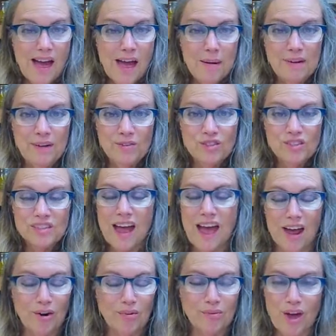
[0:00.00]
I mean, it just,
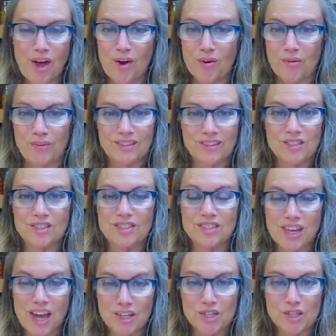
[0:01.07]
I don't know,
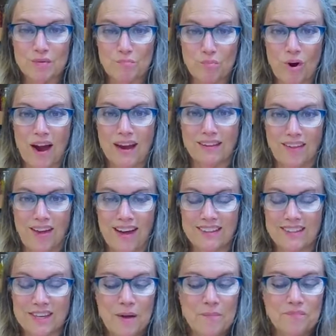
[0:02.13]
such bright
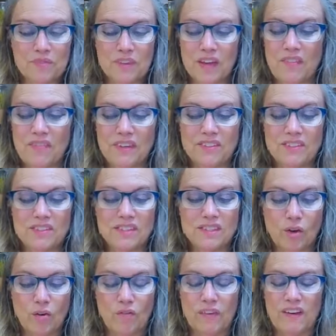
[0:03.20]
lights. And then
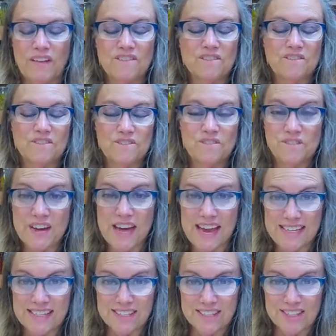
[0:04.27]
Sylvia
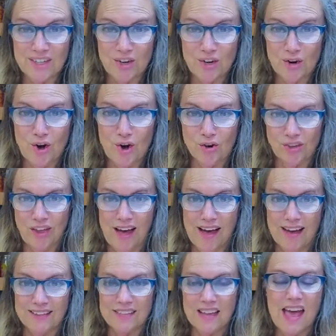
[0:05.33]
faced her
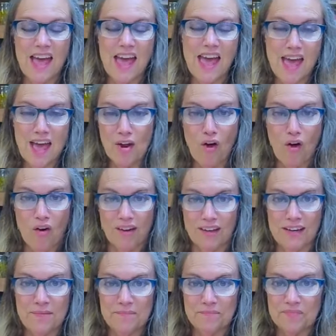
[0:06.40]
lies head
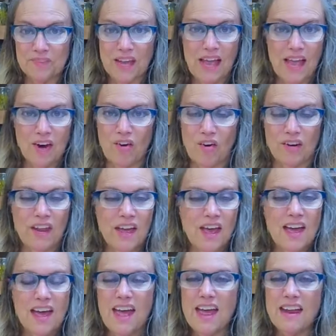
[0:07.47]
on, head on.
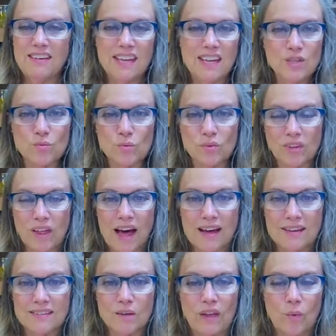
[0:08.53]
And these were
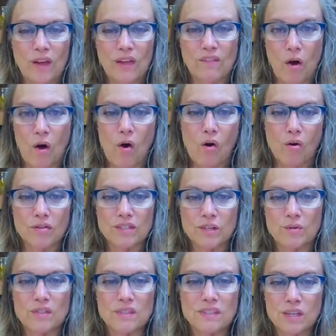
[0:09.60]
lies that we have all, so
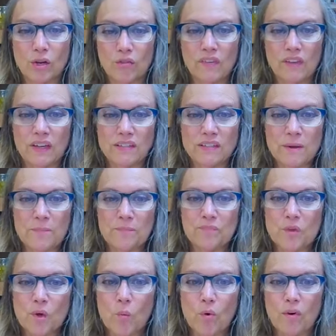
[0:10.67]
Sylvia's
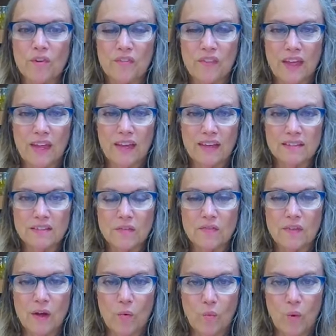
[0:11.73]
were things
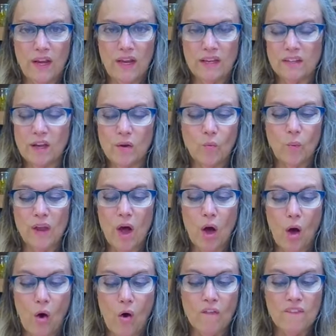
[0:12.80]
that we, that we
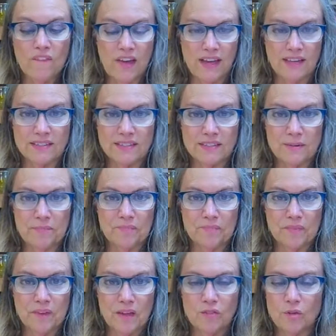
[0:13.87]
all face.
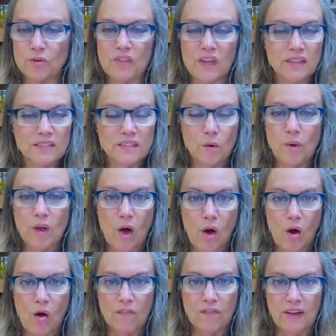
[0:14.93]
They're things that we
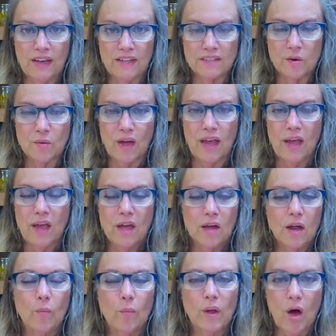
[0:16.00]
all face, okay?
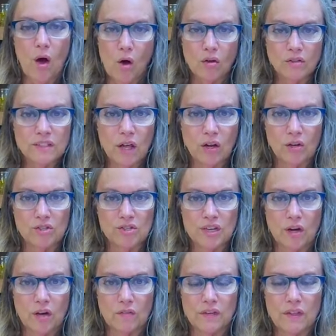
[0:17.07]
And we all tell
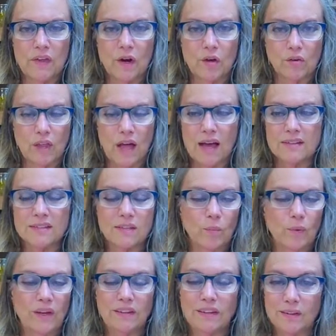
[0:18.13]
ourselves, and they are lies that
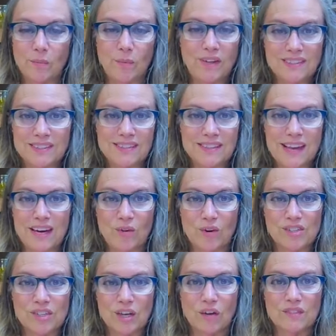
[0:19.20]
we that we say to
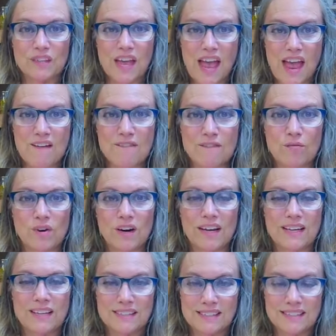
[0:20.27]
ourselves
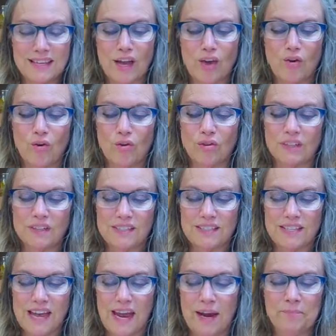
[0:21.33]
every single
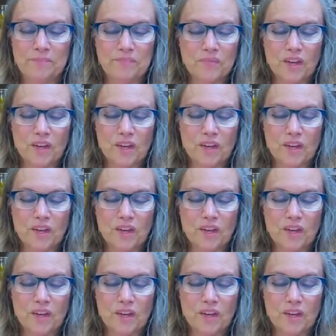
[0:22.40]
day.